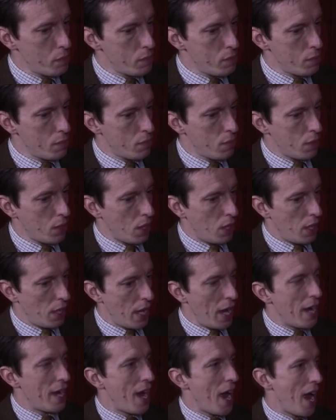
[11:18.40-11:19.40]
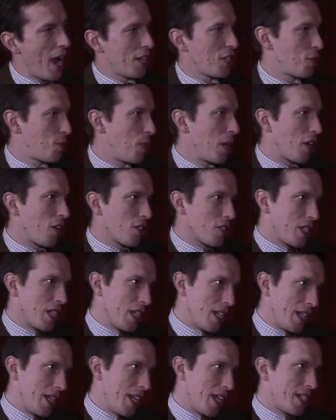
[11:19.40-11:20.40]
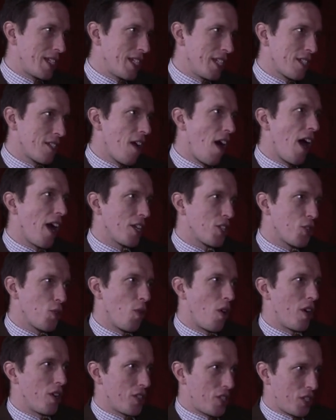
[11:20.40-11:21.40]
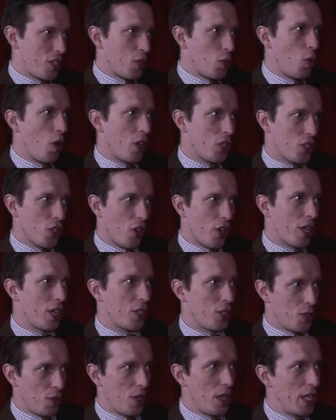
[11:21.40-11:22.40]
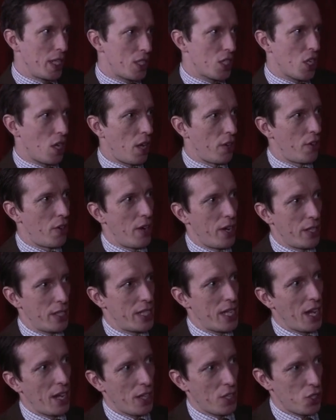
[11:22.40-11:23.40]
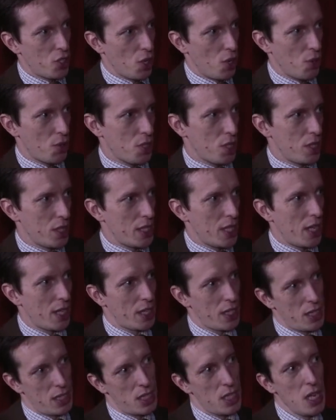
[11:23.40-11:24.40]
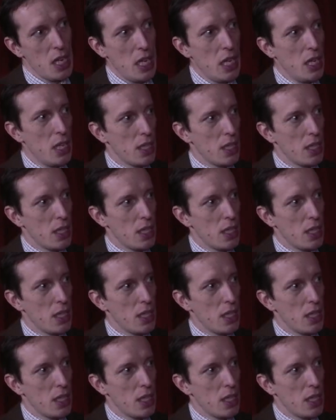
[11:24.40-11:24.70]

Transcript: yeah, because you have to have enhanced air, because yeah. the, there's these guys who yeah. are who are talking to each other and telling jokes and yeah. telling these.